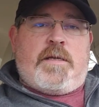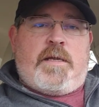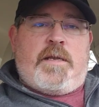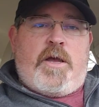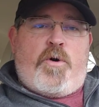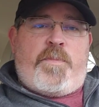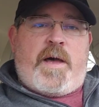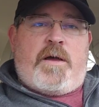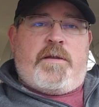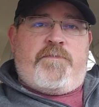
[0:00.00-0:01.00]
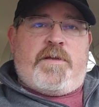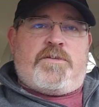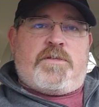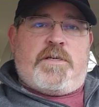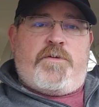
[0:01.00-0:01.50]
and help out
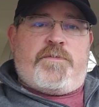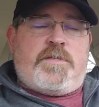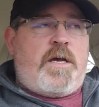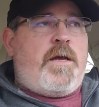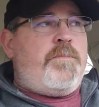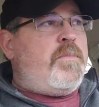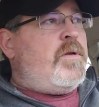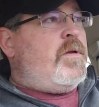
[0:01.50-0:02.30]
eventually over time.